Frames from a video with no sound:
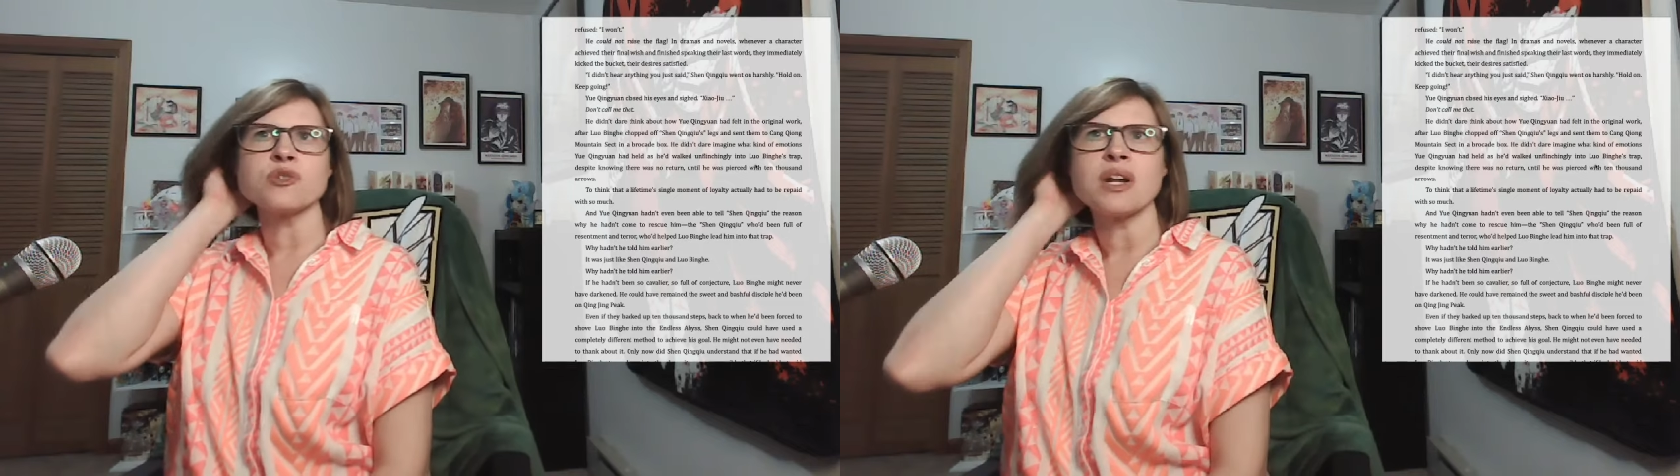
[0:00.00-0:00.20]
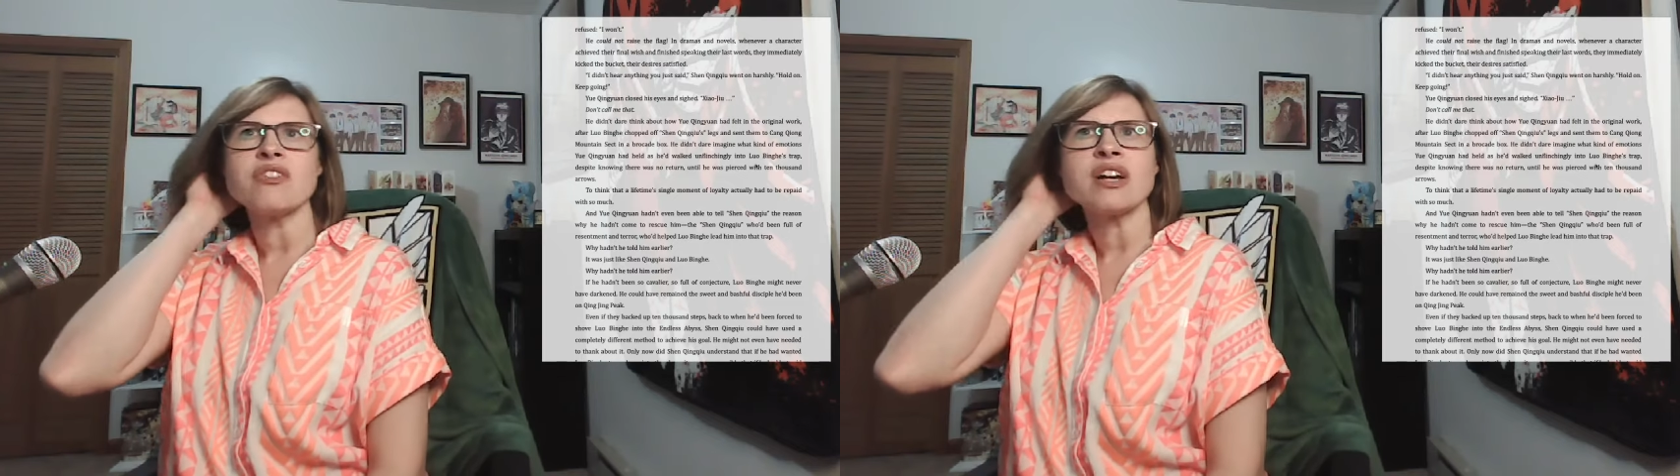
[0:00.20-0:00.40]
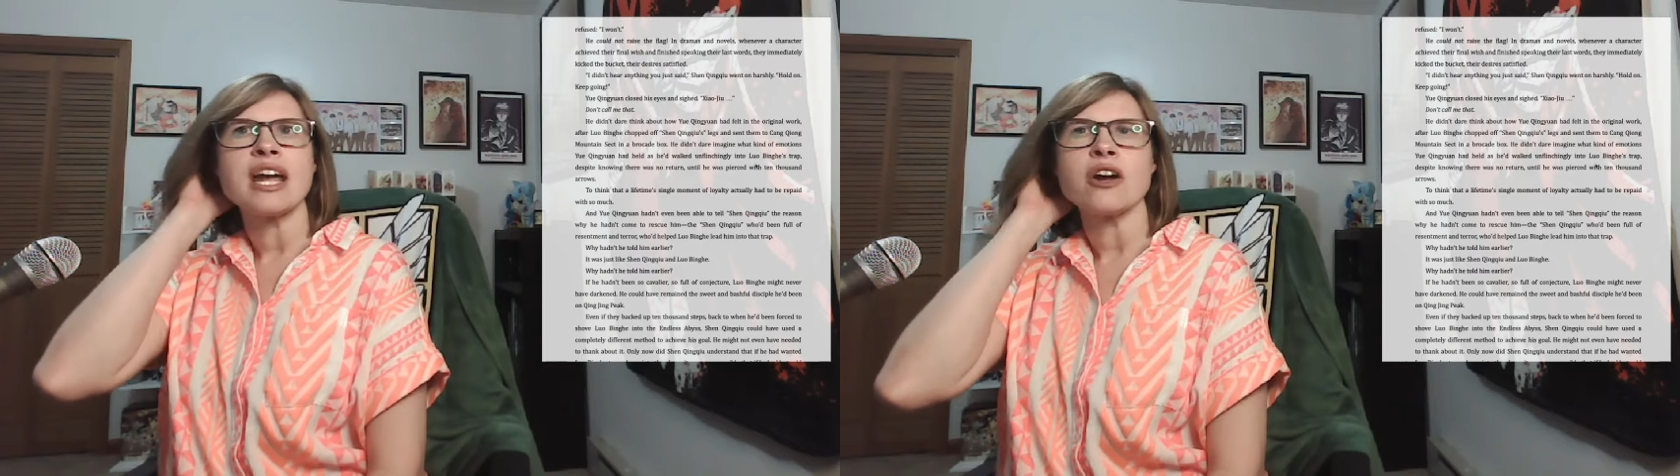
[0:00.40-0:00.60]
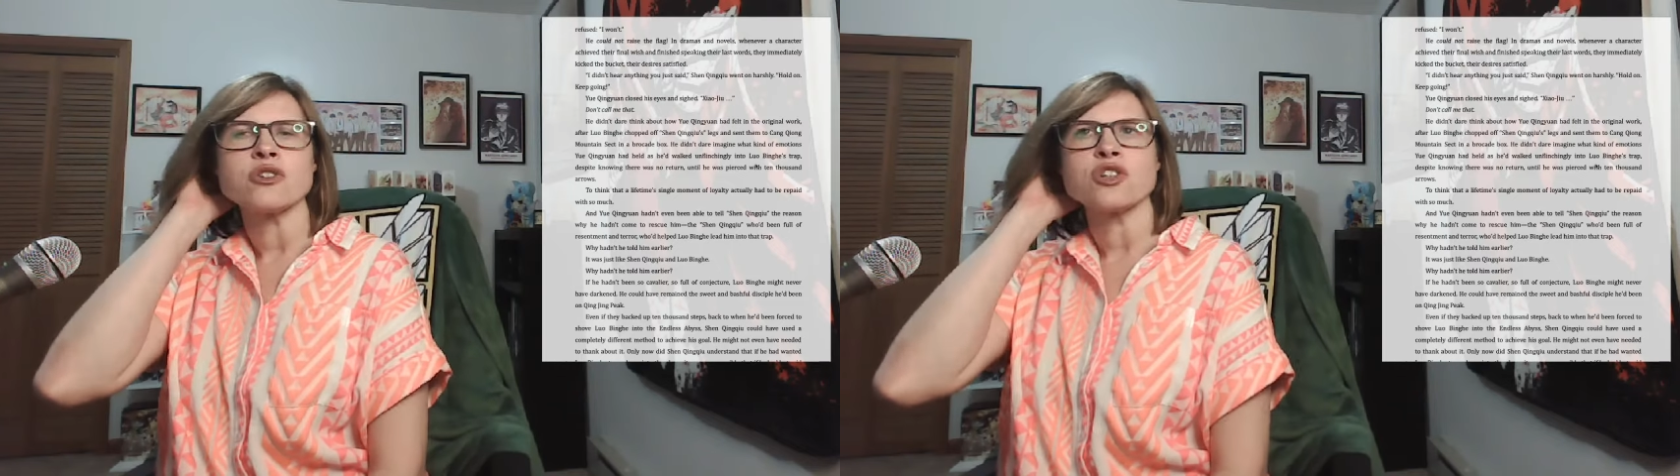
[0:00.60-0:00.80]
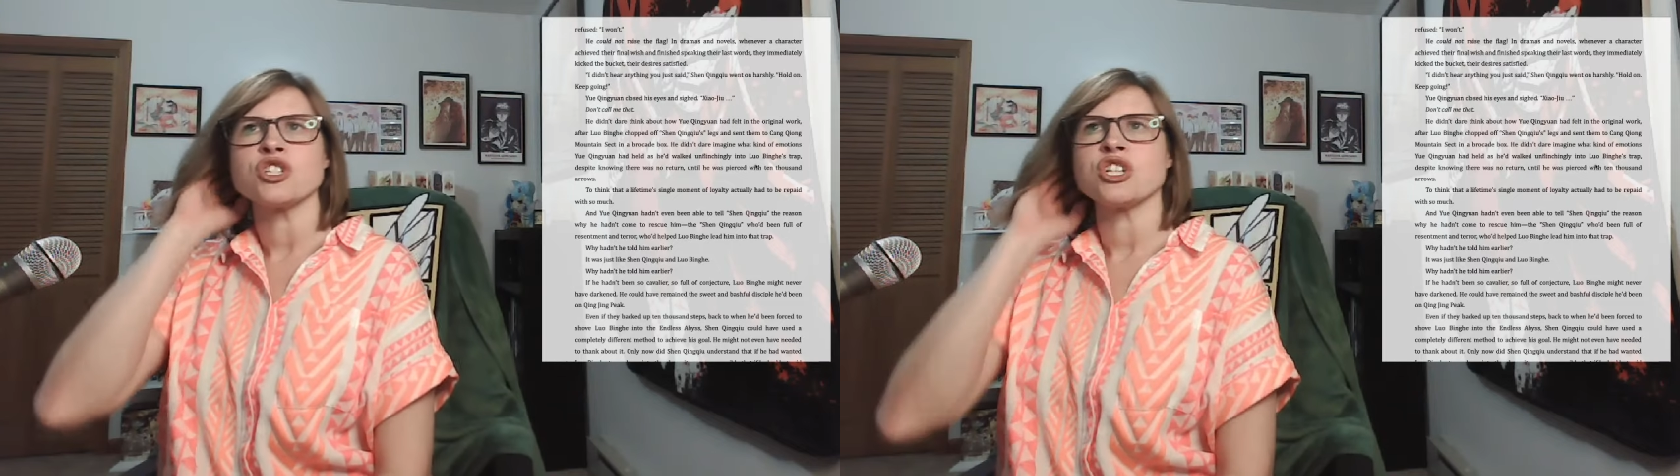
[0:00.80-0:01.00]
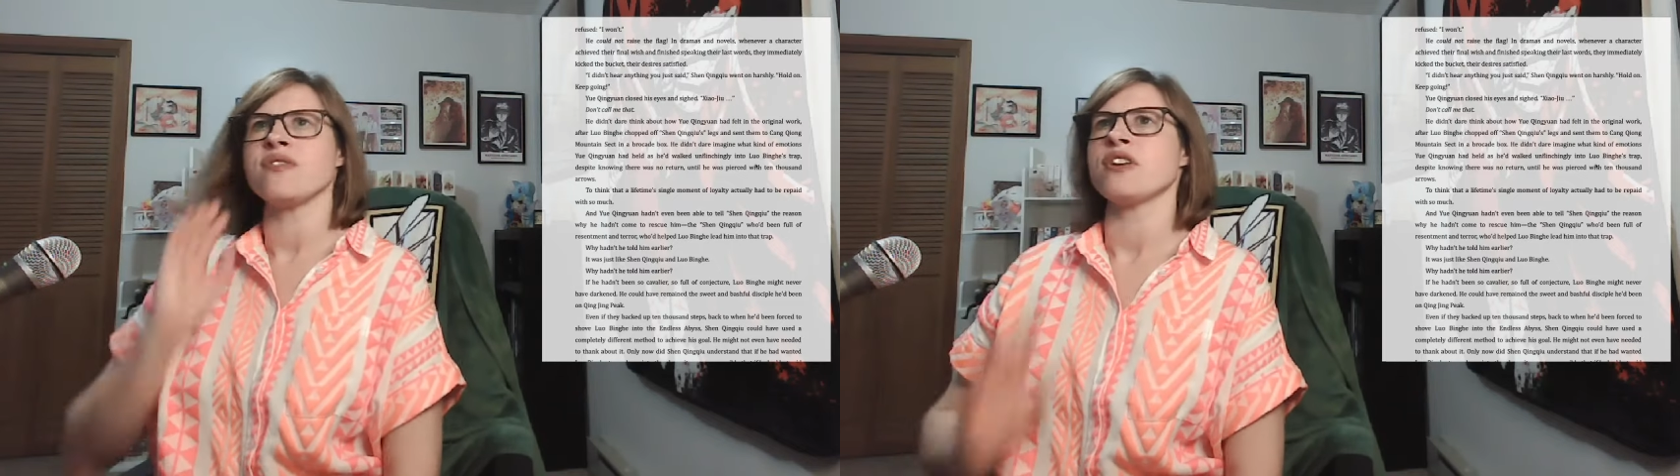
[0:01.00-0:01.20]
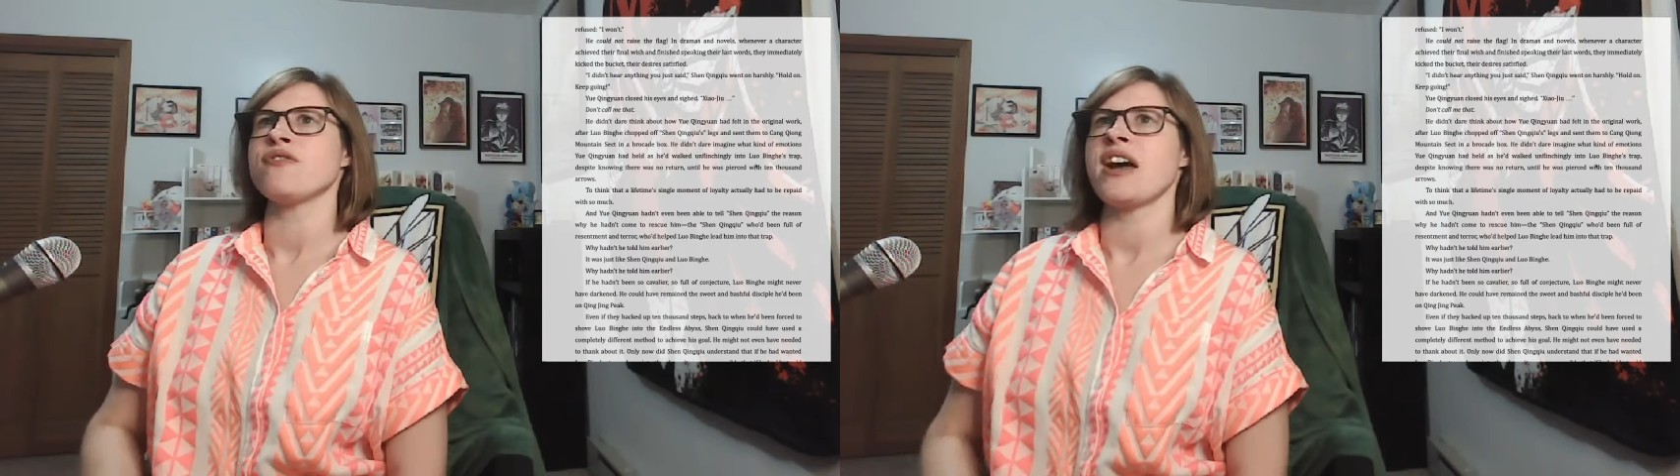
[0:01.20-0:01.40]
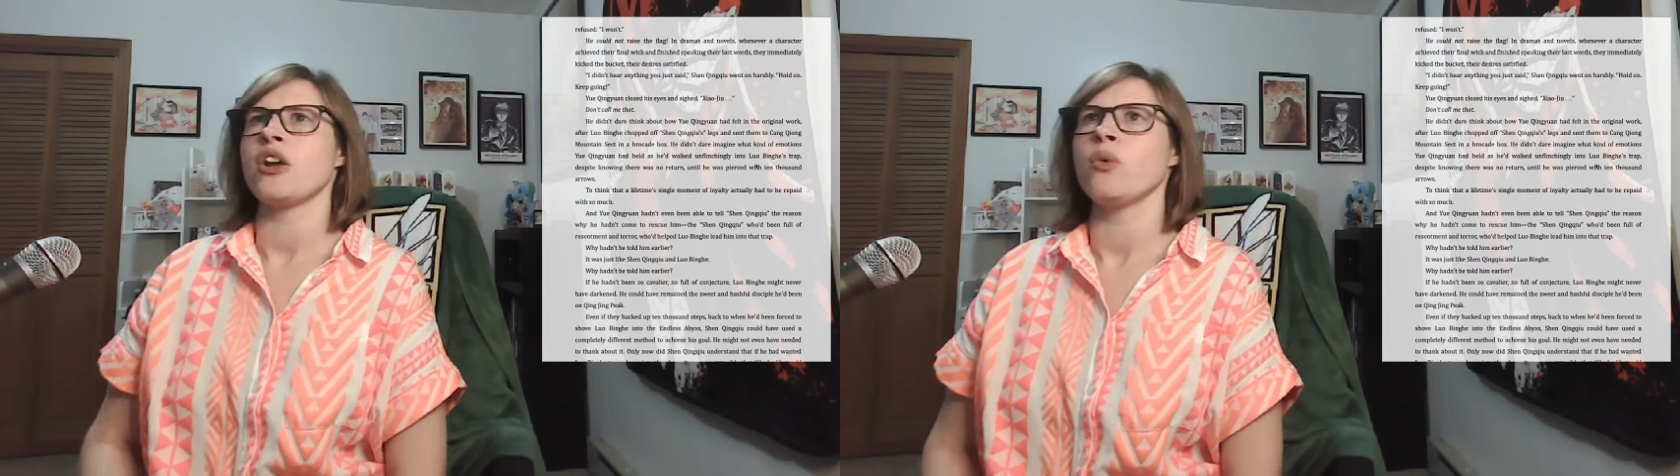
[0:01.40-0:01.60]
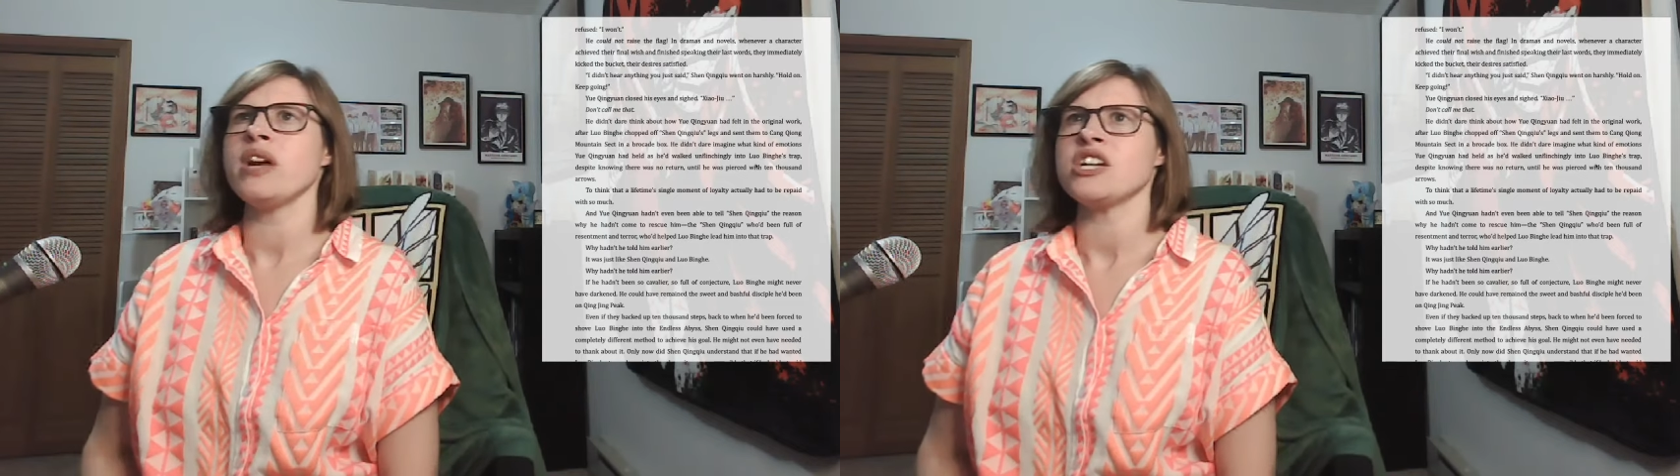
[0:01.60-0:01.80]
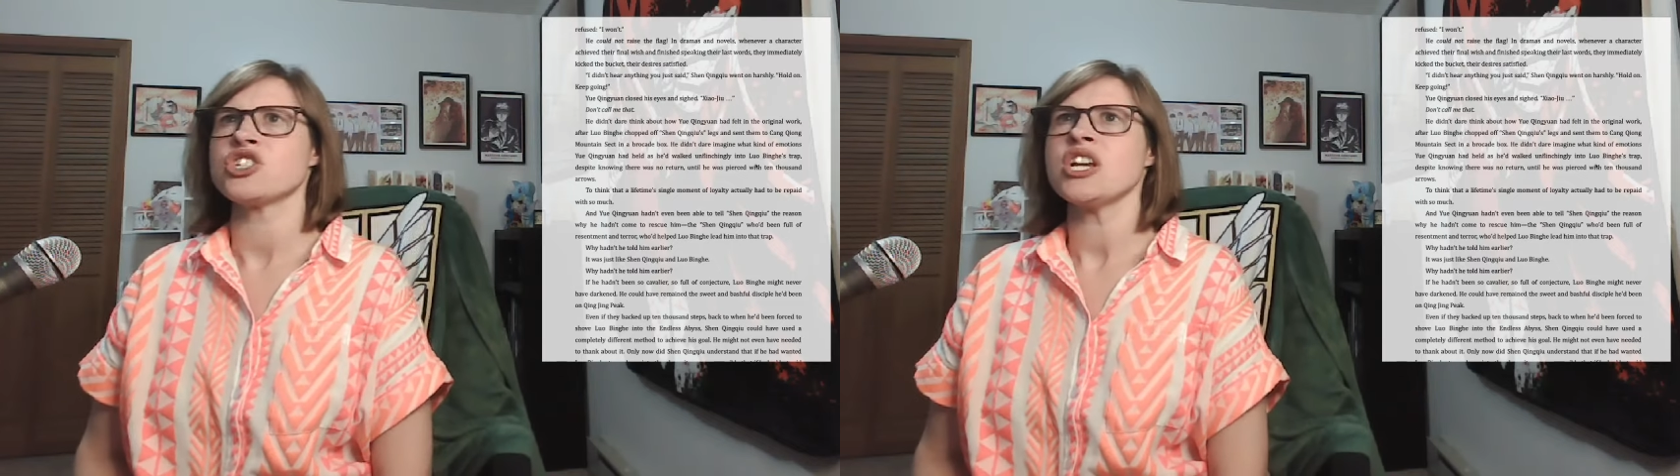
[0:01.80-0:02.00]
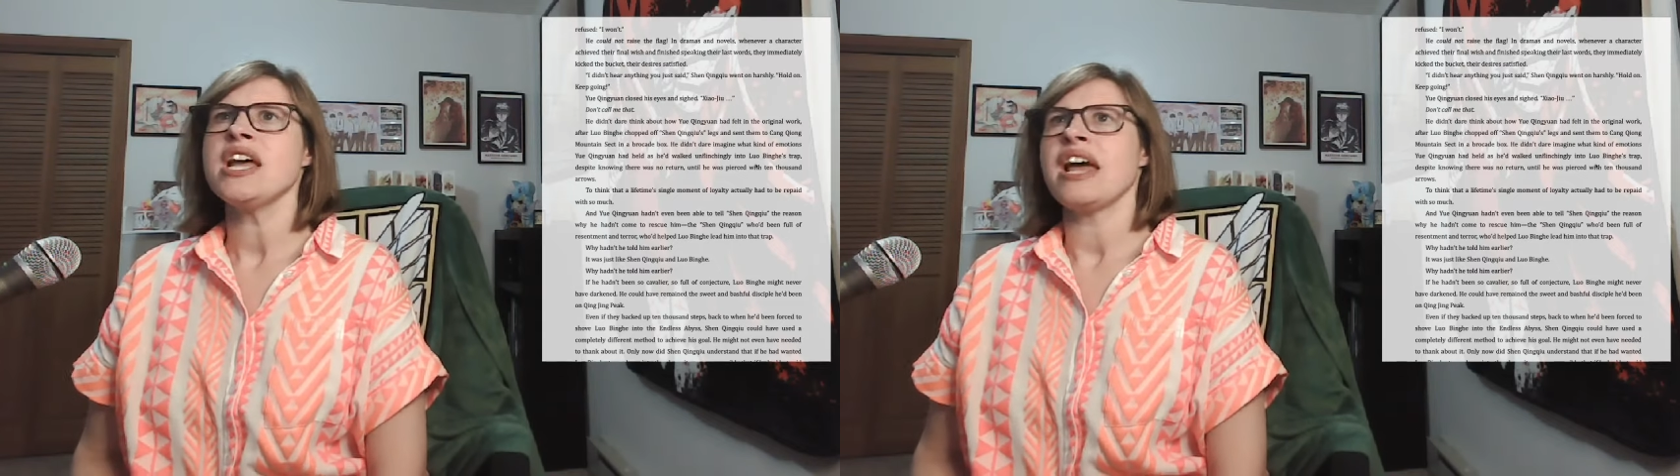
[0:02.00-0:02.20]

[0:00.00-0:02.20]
whenever a character achieved their final wish